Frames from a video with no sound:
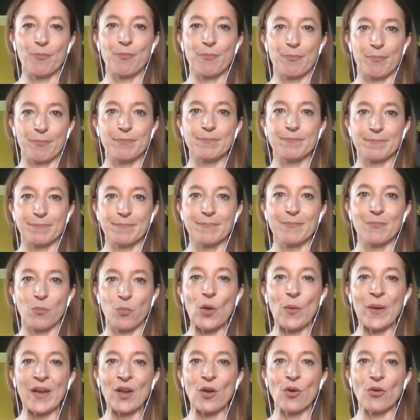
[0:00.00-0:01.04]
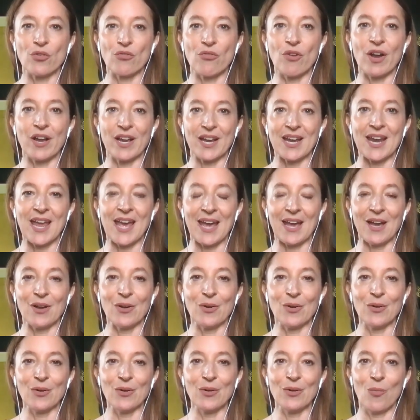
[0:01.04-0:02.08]
what's going on right
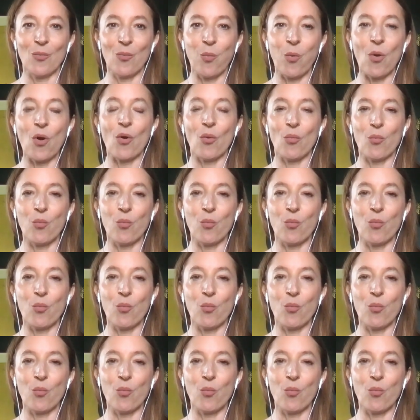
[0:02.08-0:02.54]
now.